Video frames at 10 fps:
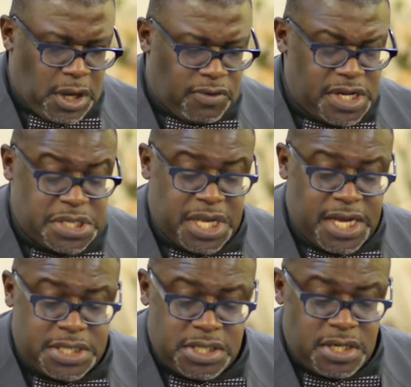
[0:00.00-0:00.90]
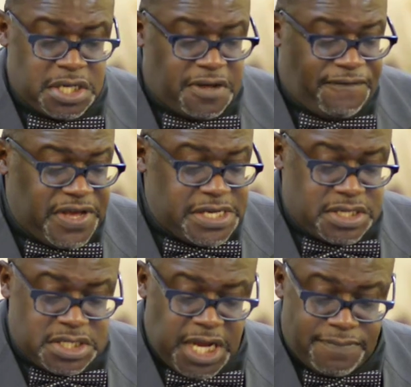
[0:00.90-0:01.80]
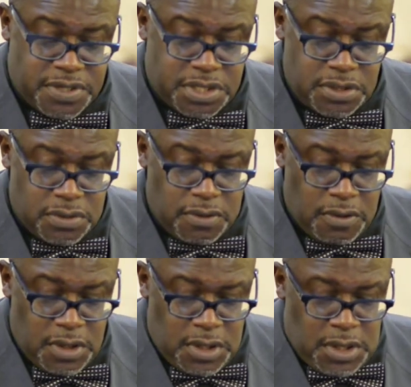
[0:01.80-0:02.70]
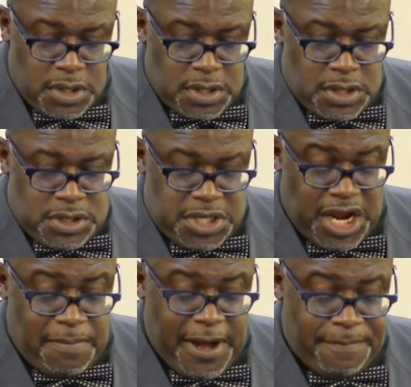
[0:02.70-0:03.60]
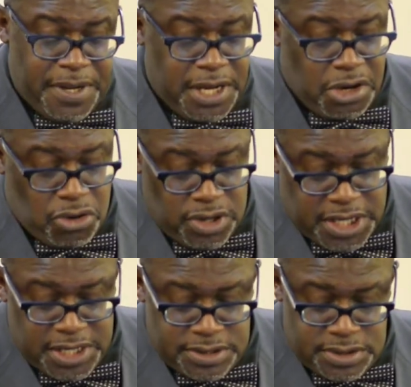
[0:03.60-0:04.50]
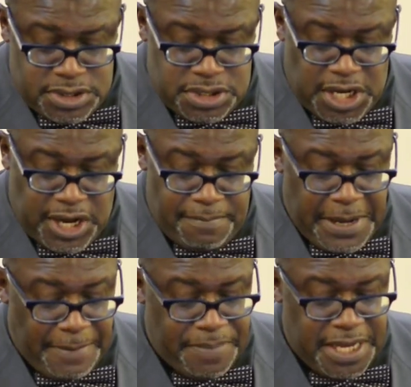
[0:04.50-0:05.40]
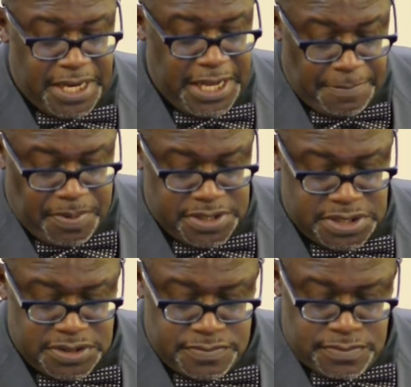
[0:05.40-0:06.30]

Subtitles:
what he says here in Ephesians chapter 2. Talk about being crooked. Talk about being helpless.